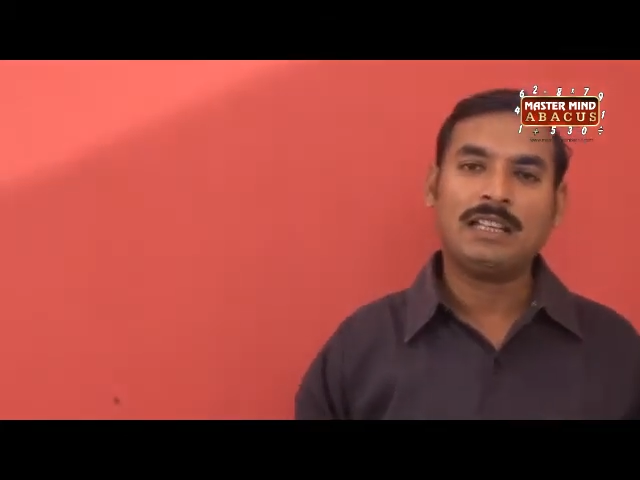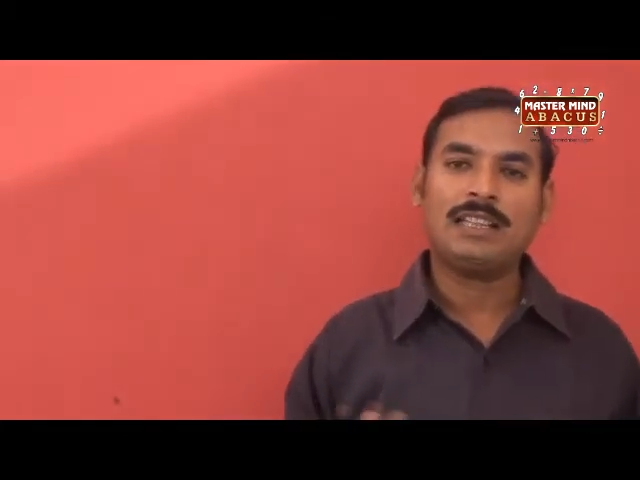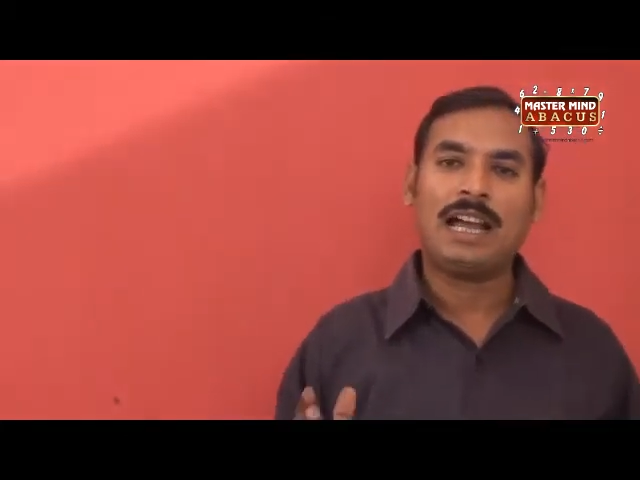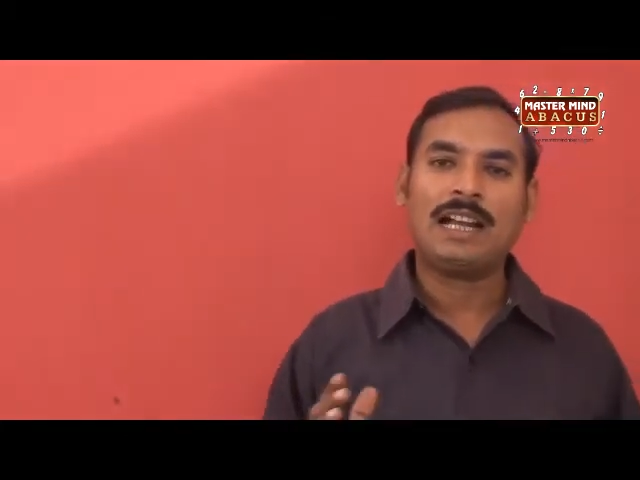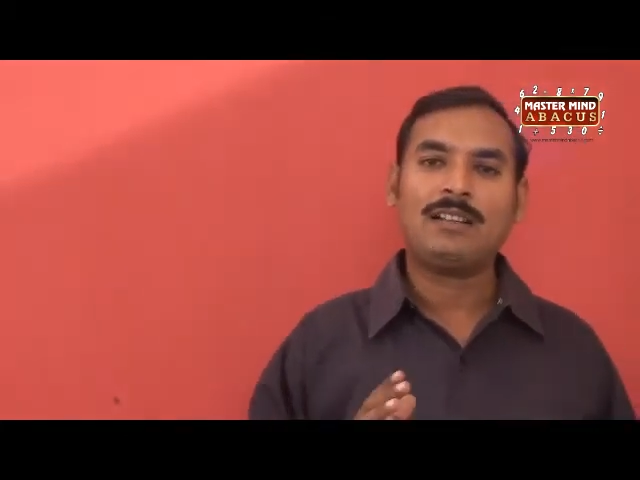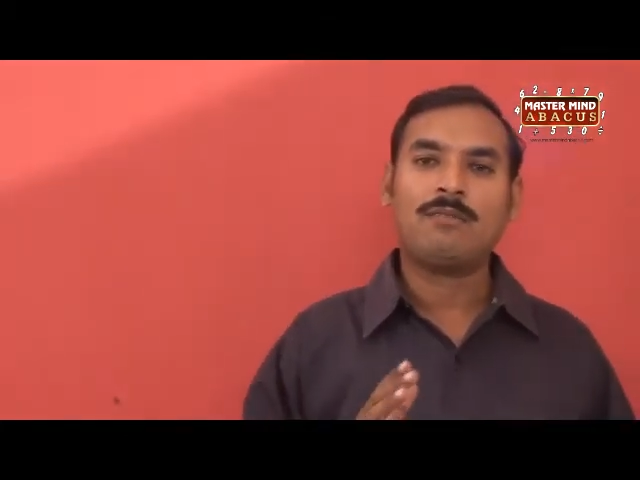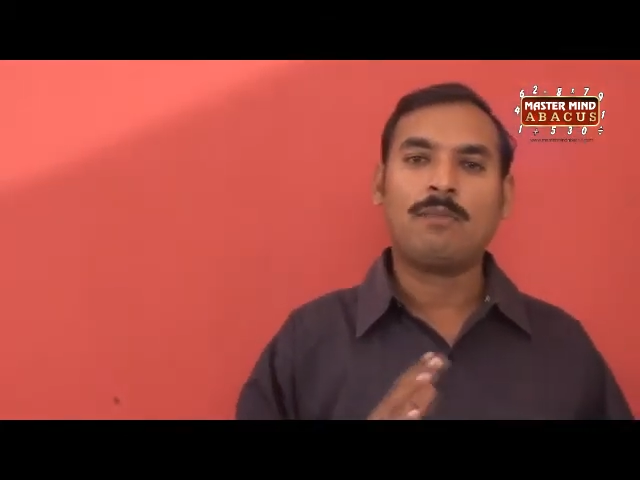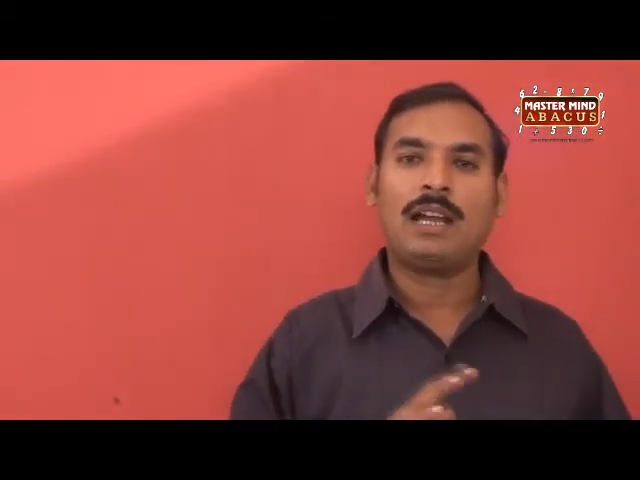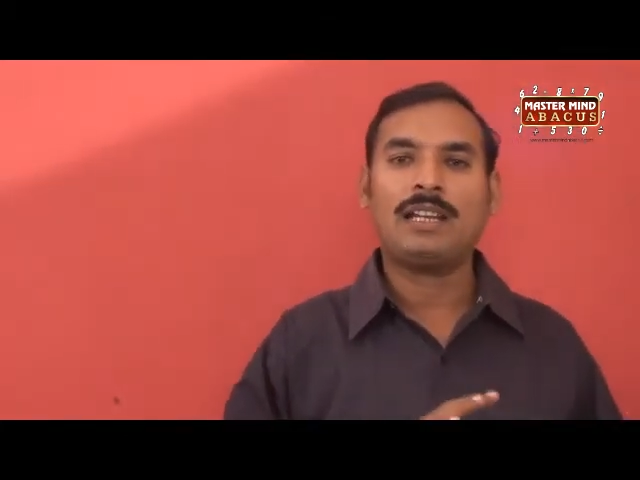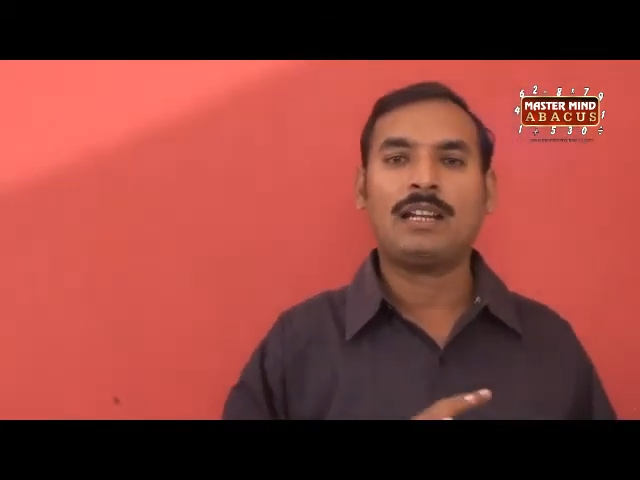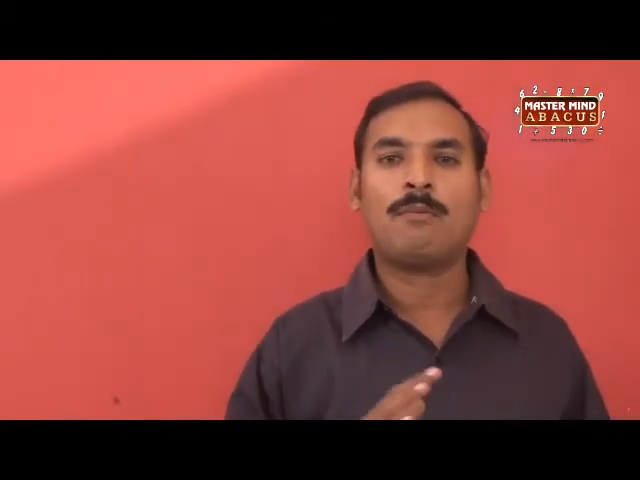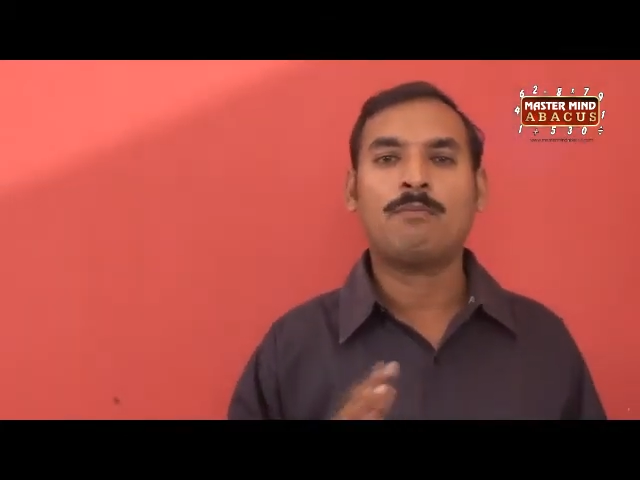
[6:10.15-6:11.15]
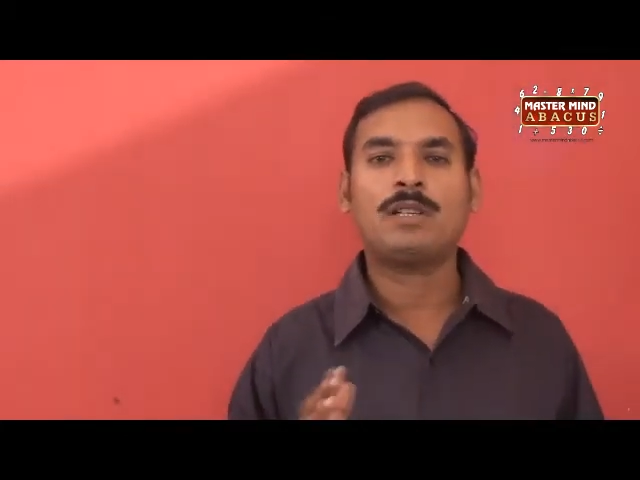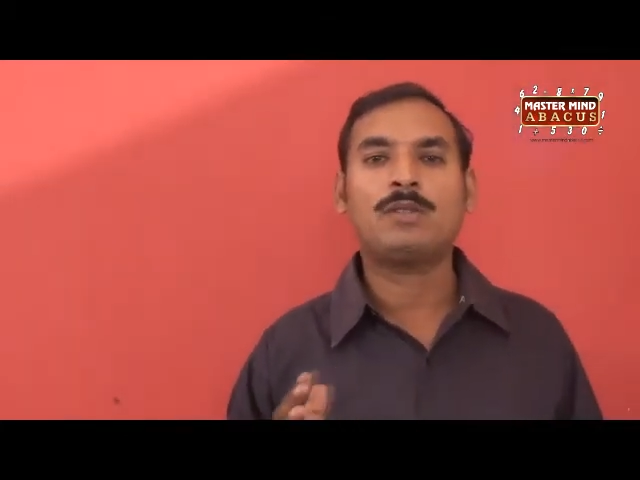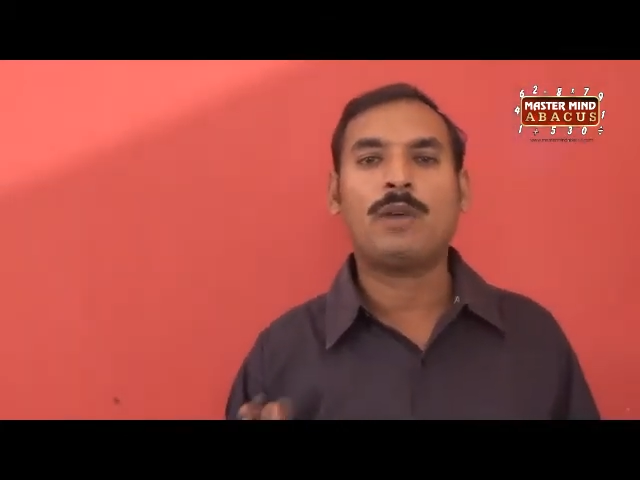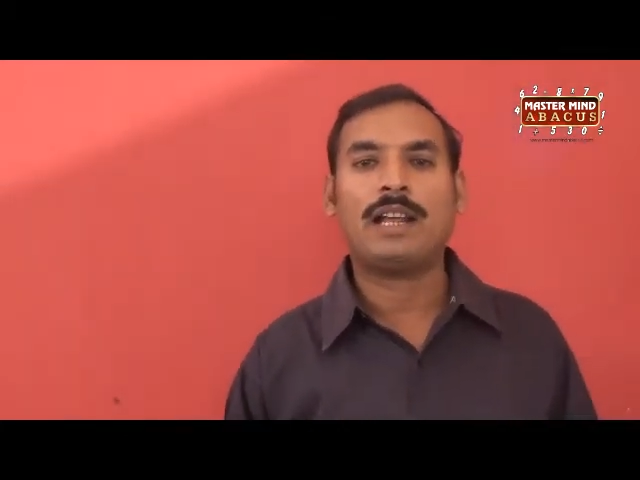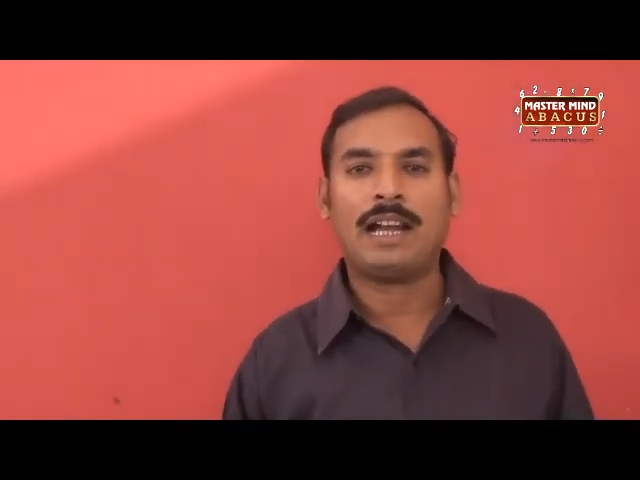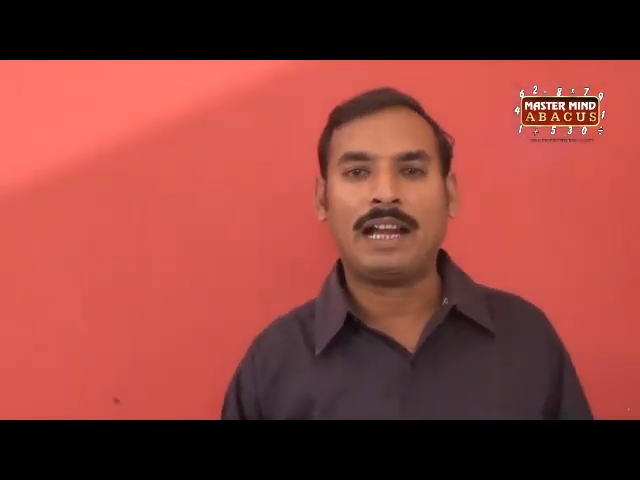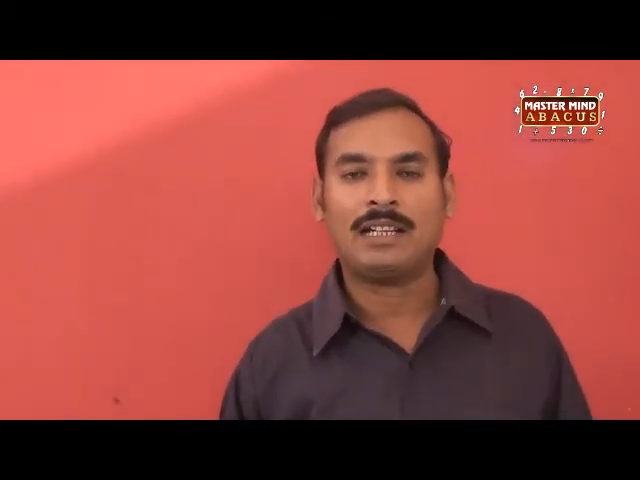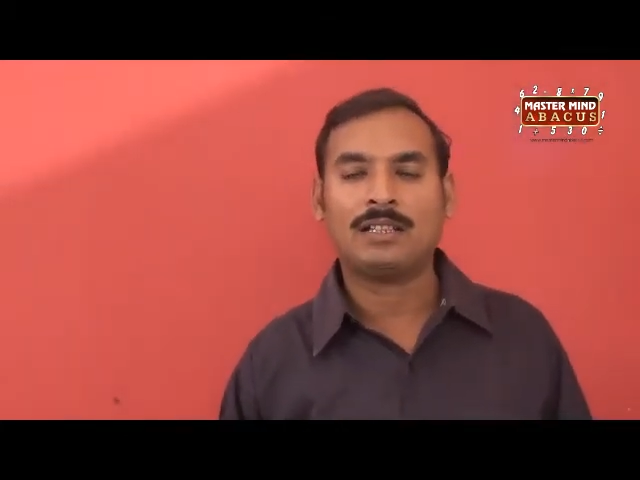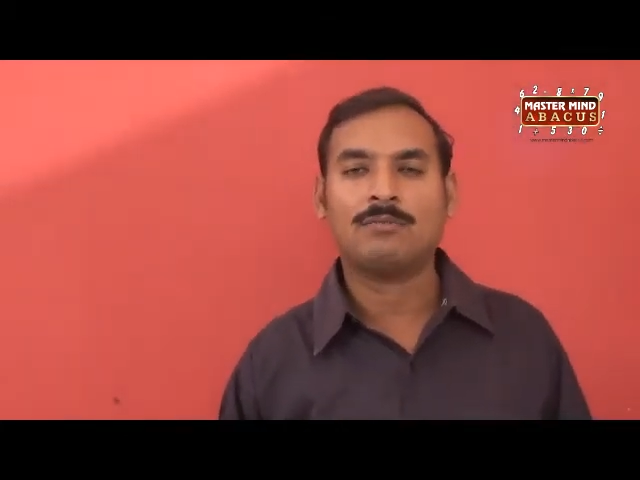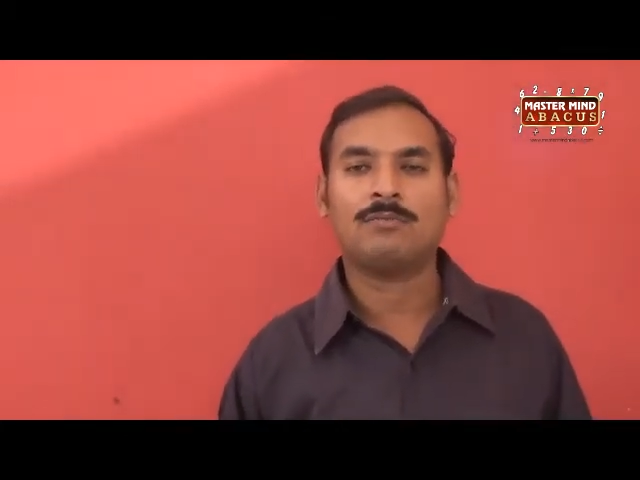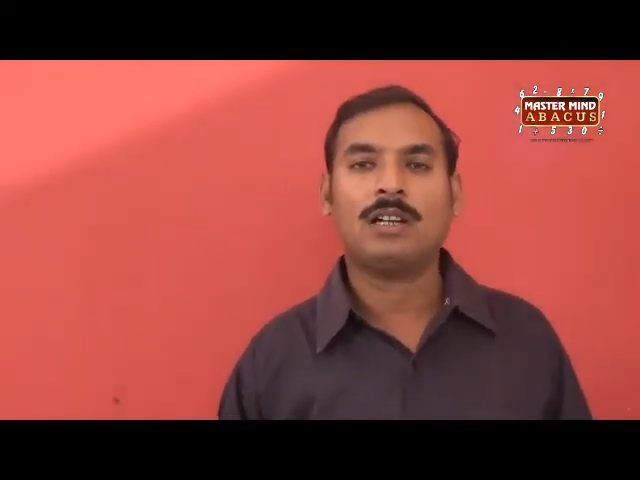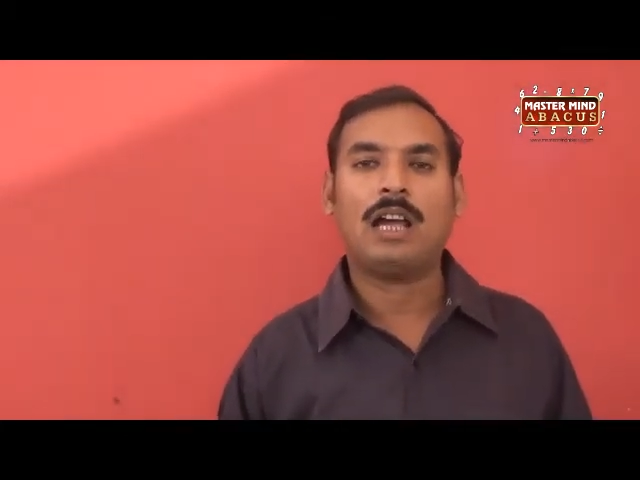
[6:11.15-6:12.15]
that my numbers were random.